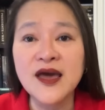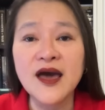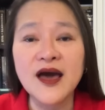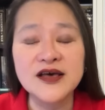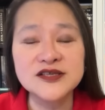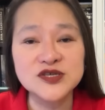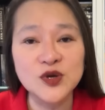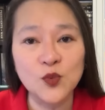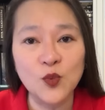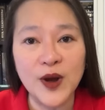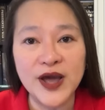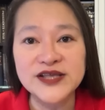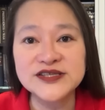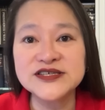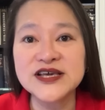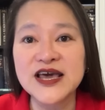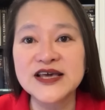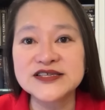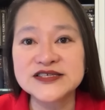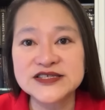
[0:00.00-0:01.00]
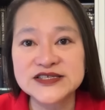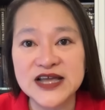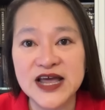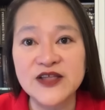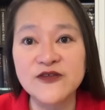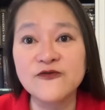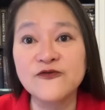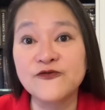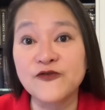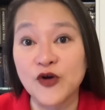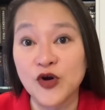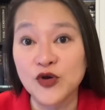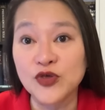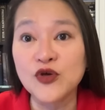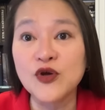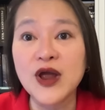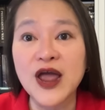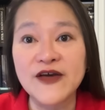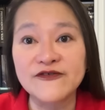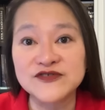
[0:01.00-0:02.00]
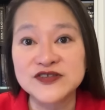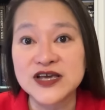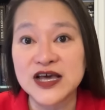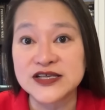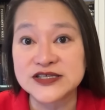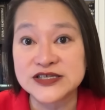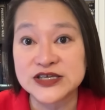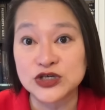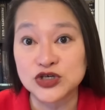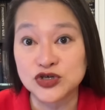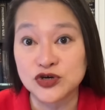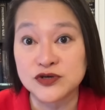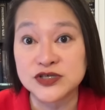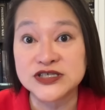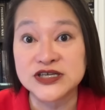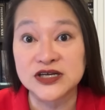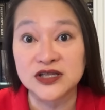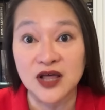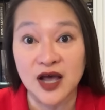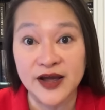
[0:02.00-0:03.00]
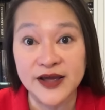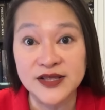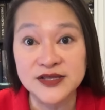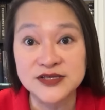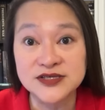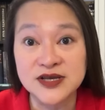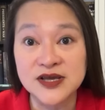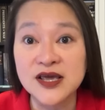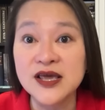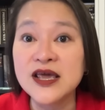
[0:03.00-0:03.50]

as a way to extend further F D I C insurance to clients,